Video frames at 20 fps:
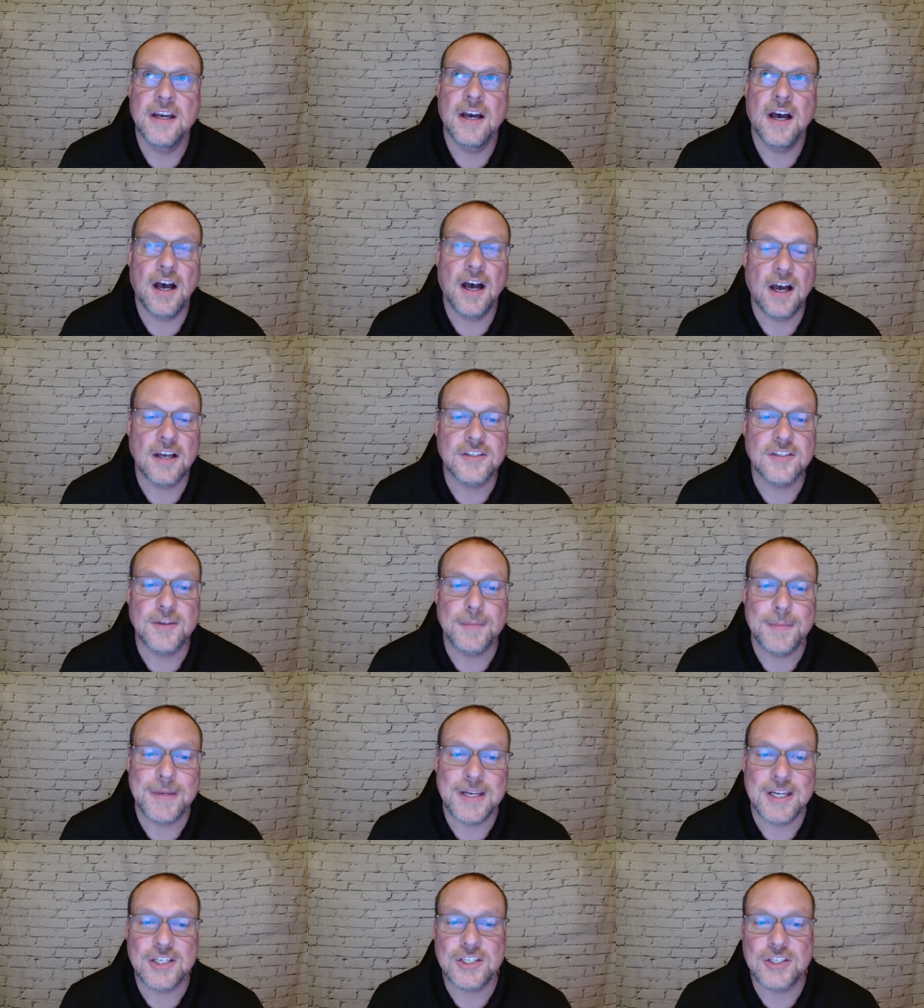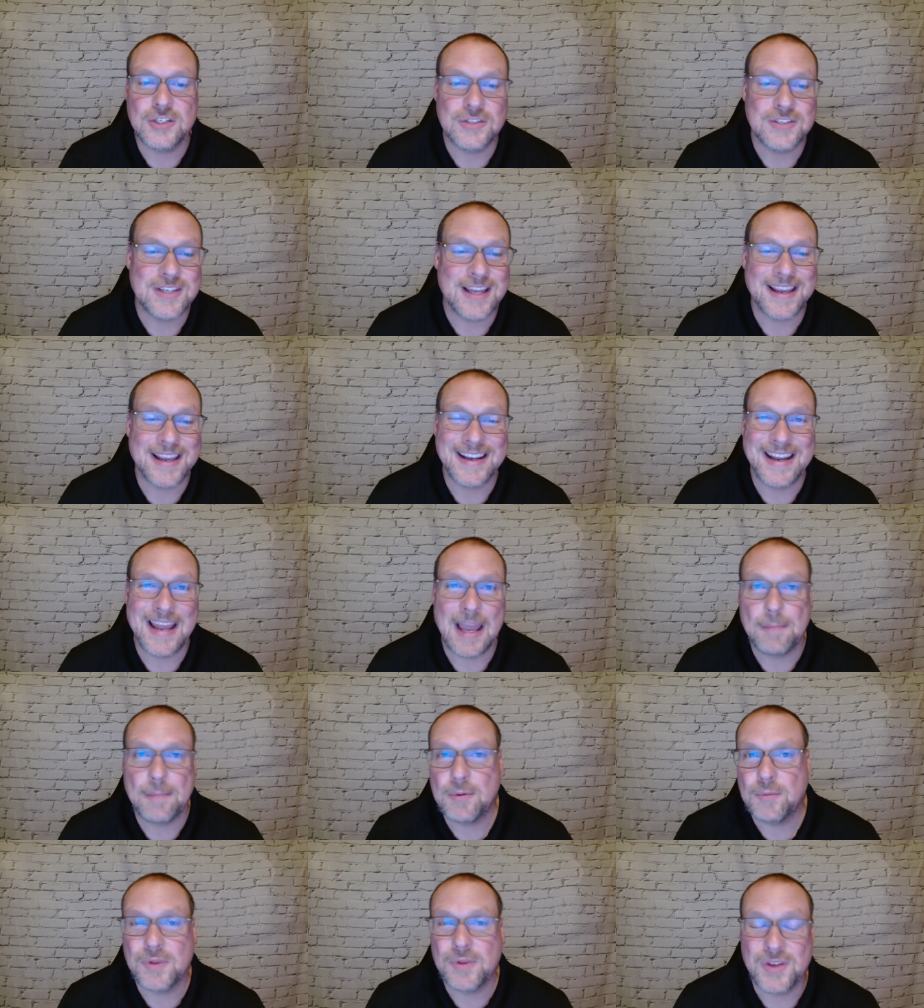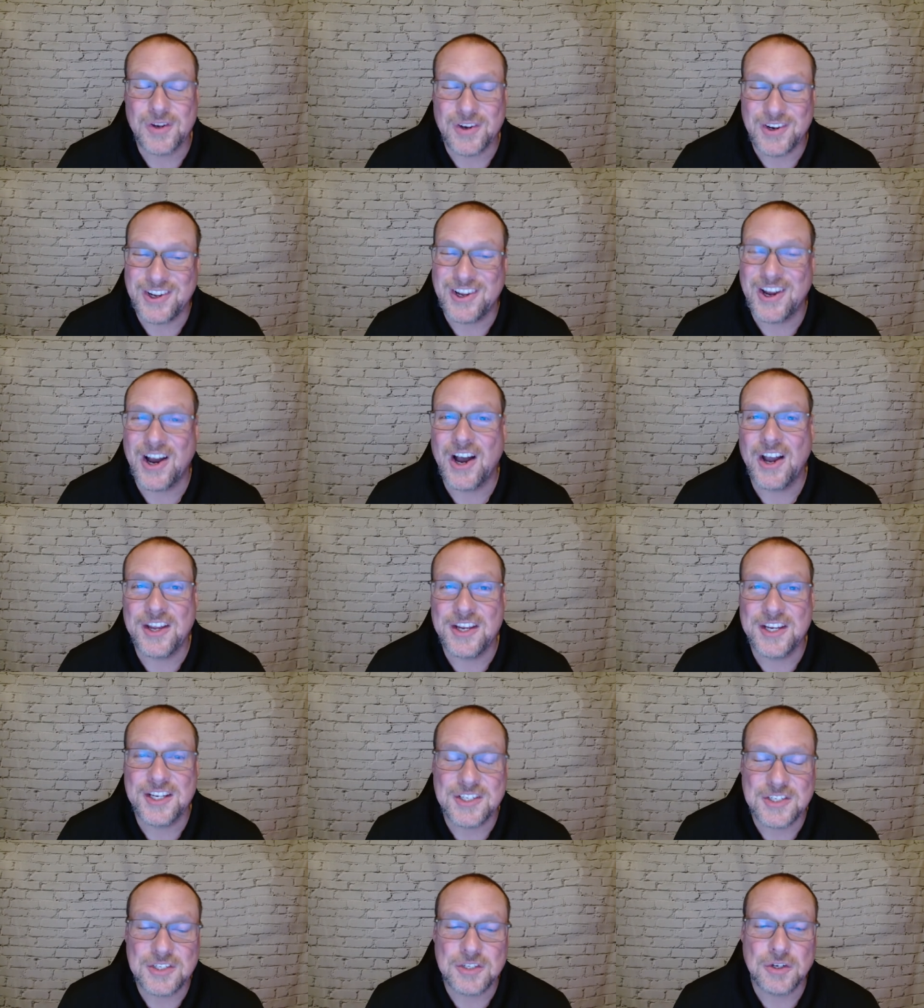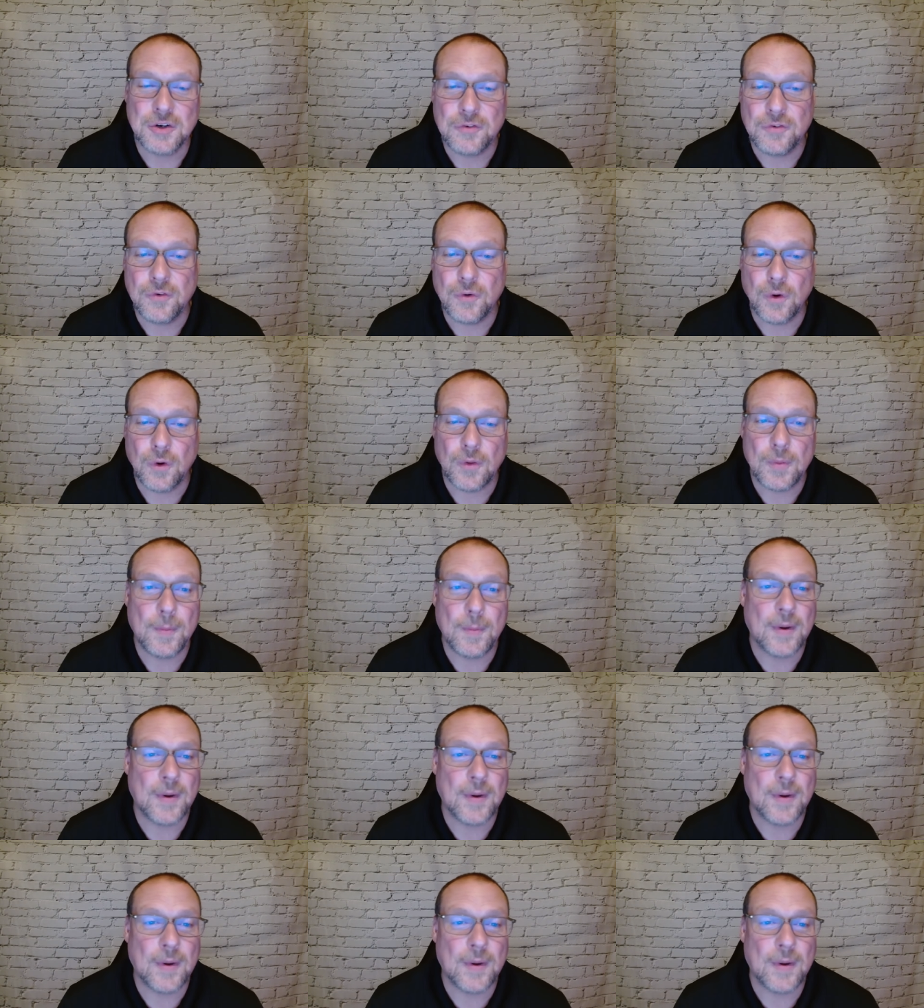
uh, some issues that can happen with your gut and so forth.